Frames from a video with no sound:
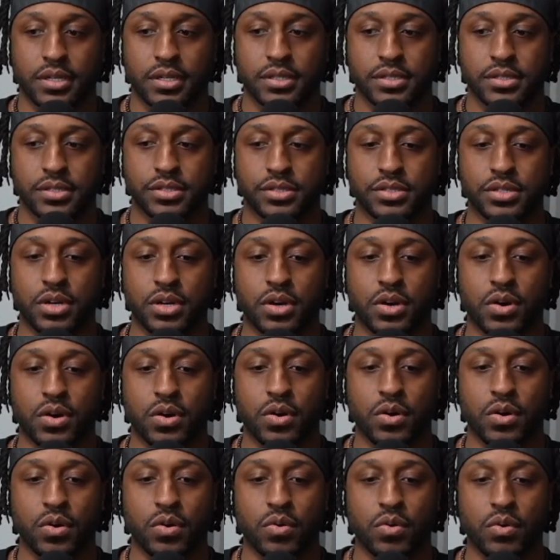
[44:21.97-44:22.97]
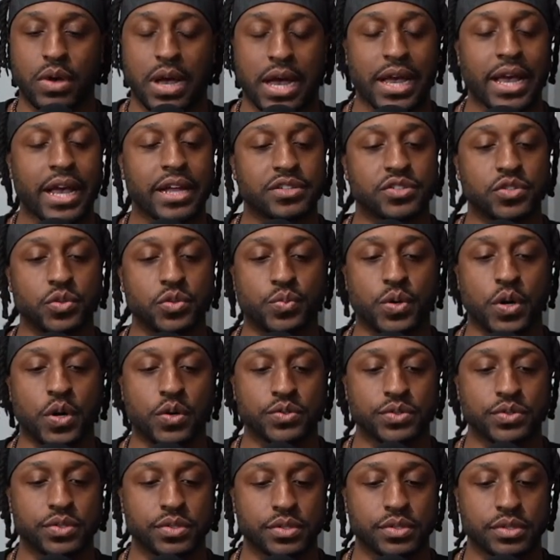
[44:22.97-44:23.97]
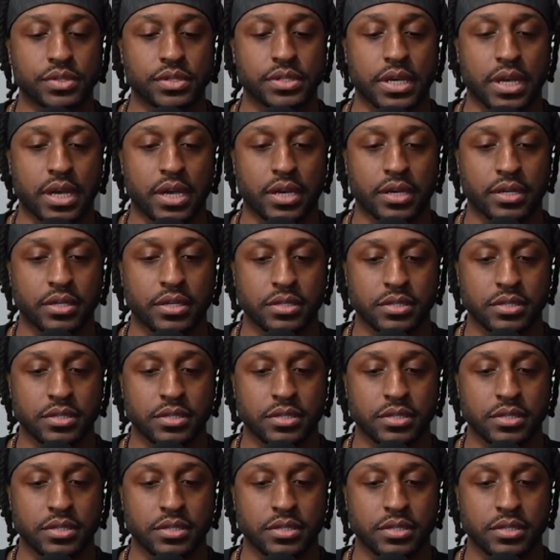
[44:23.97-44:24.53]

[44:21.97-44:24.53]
So I got 2 posters signed.